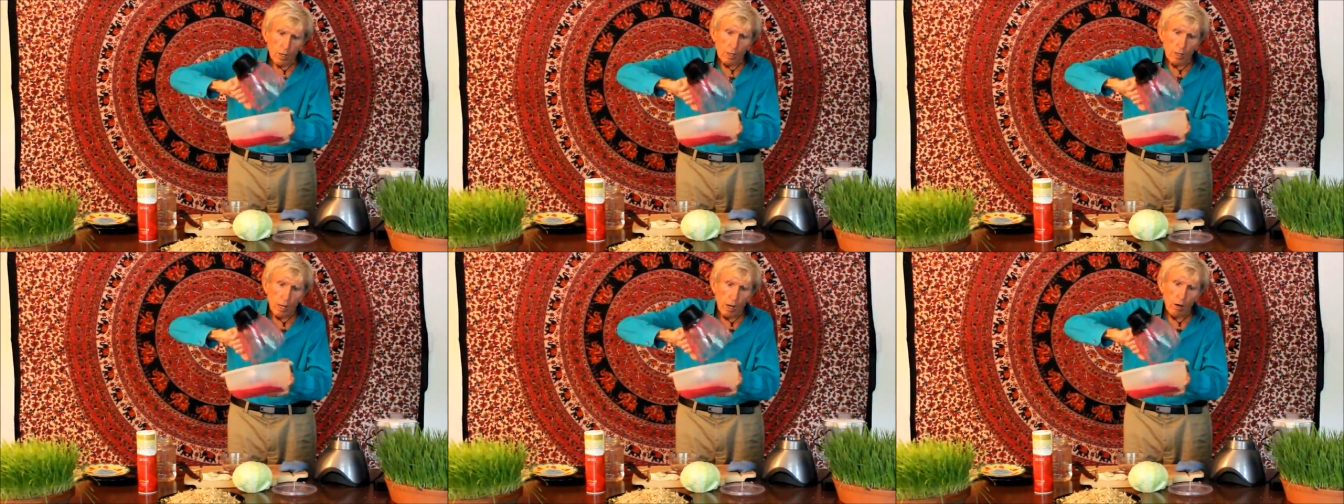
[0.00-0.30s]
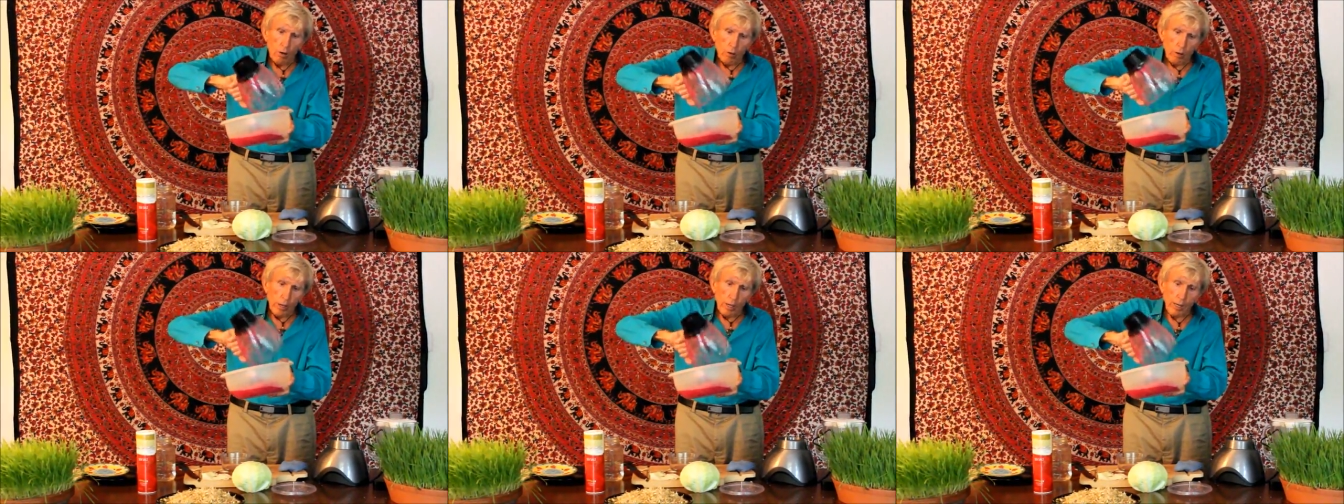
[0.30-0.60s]

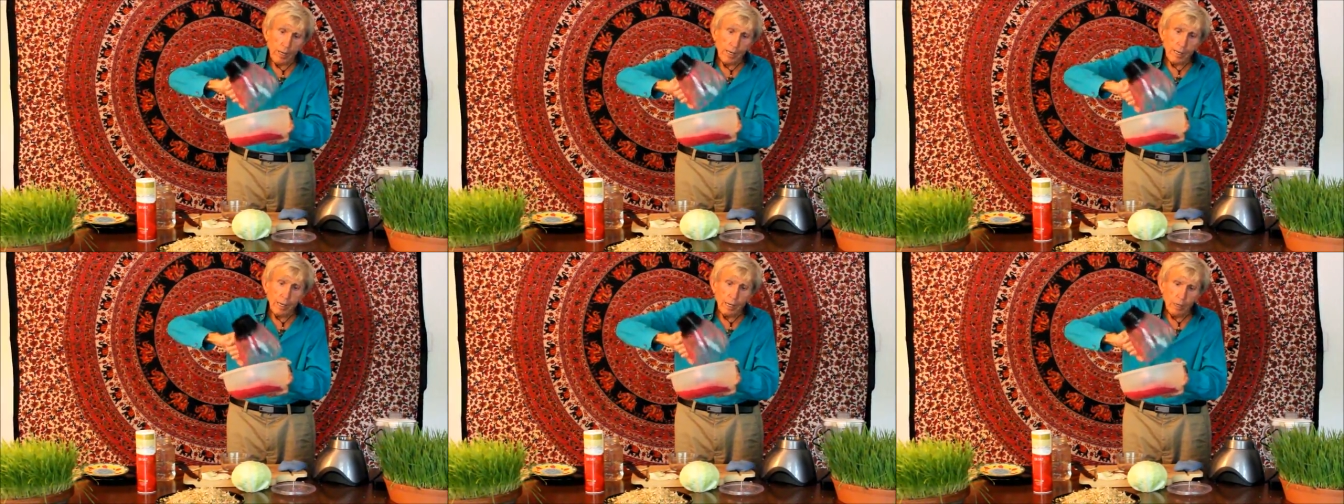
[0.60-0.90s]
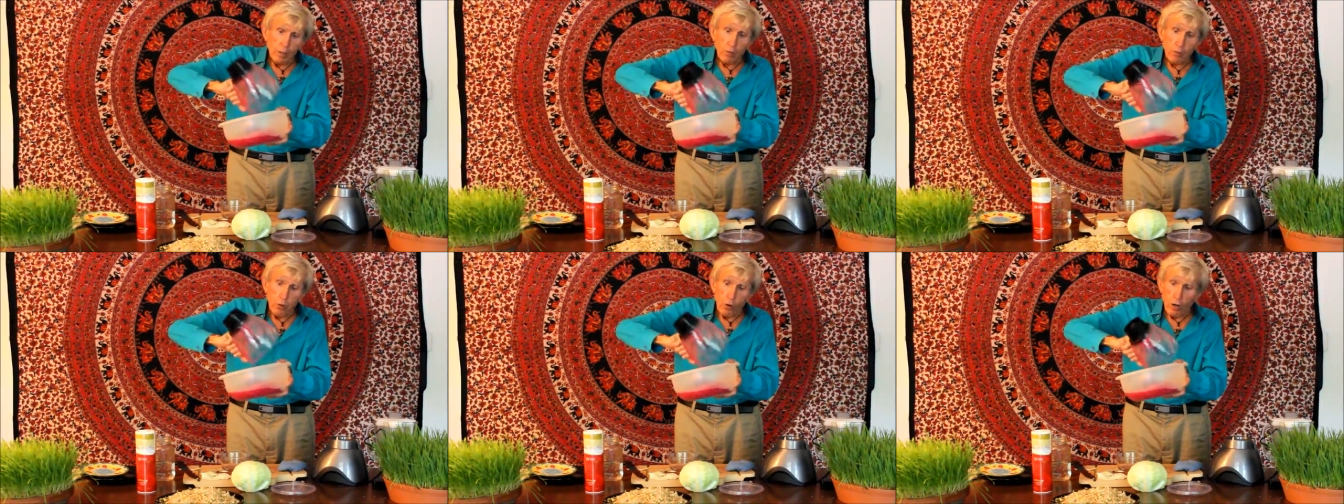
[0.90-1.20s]
Now in
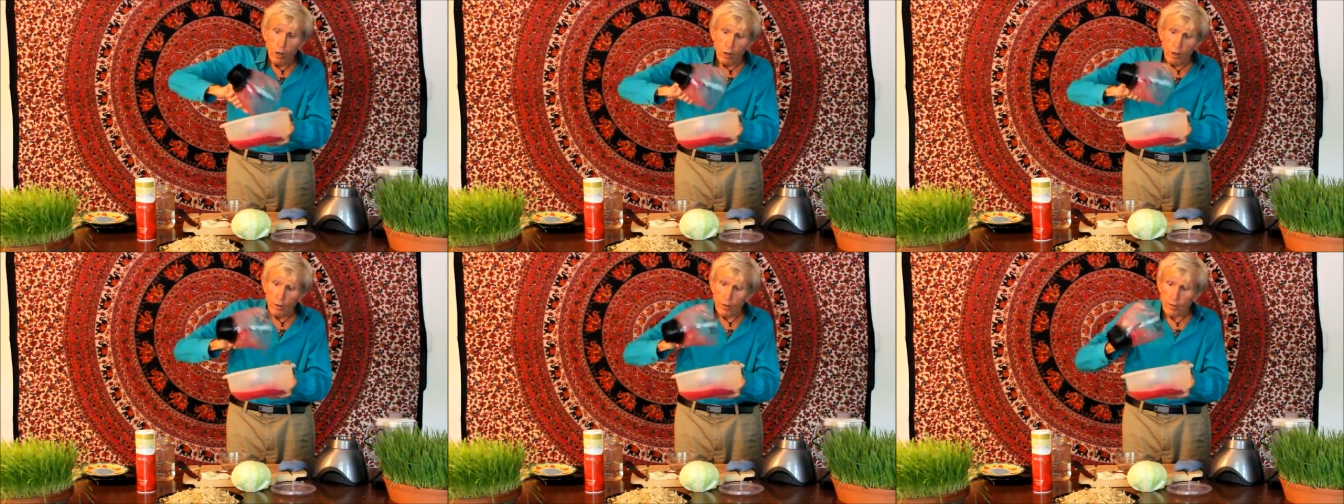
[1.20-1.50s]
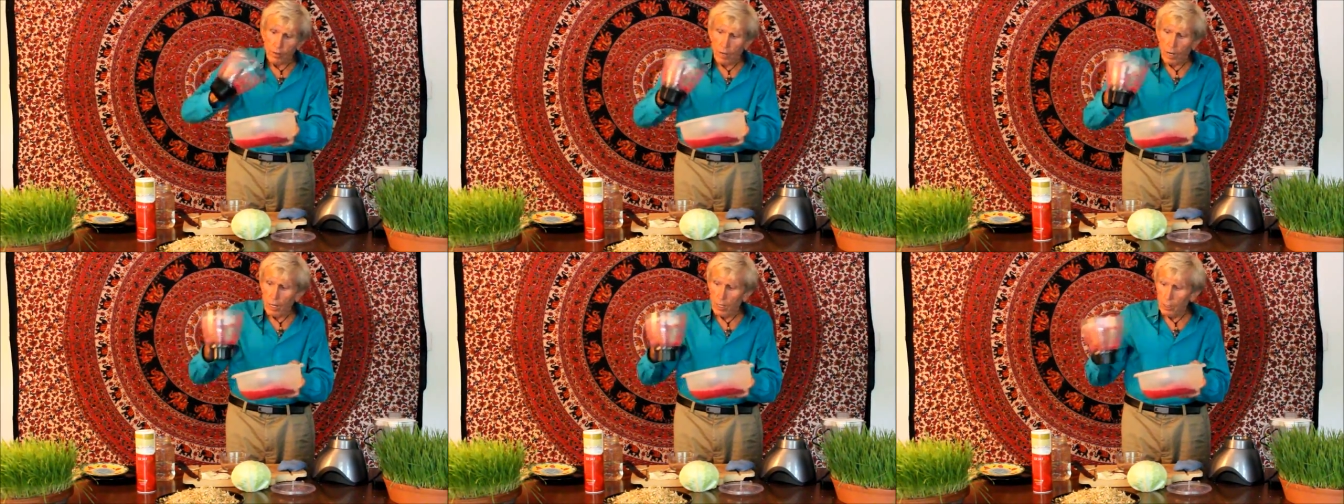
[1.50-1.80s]
it
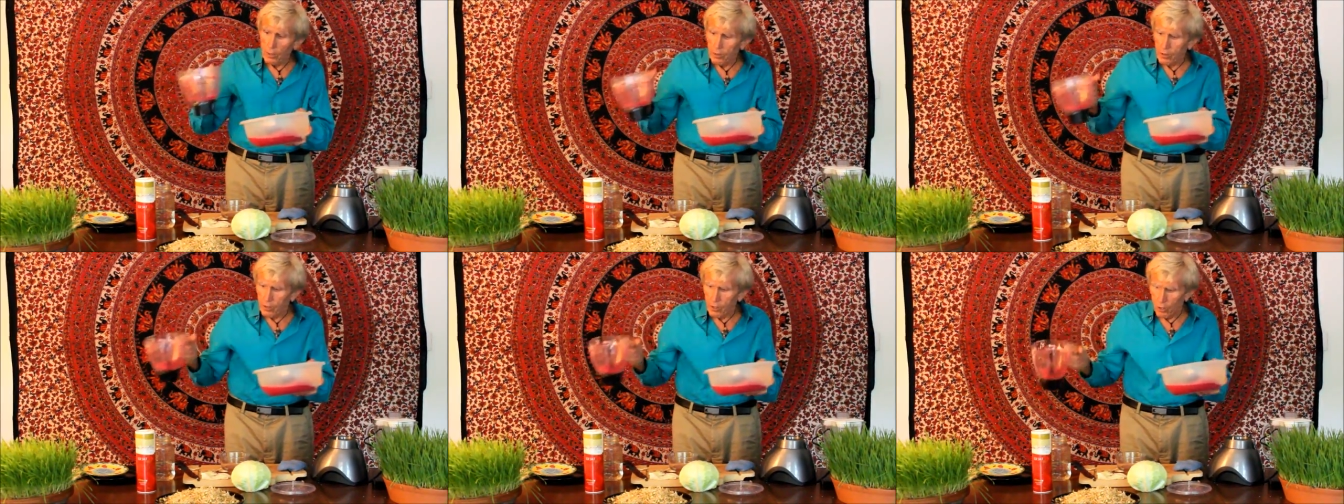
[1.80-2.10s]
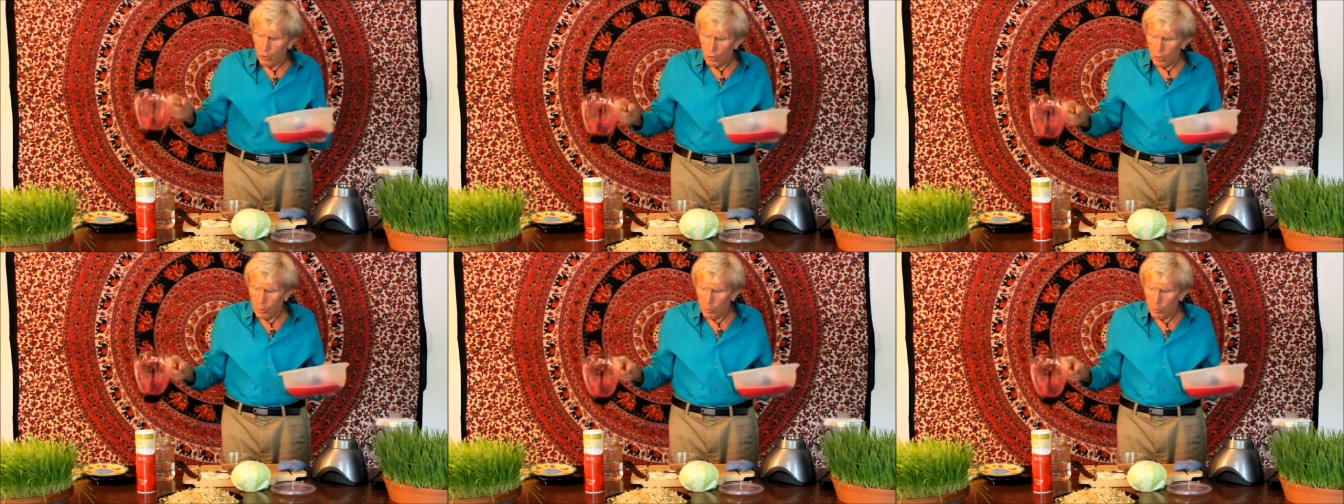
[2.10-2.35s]
falls also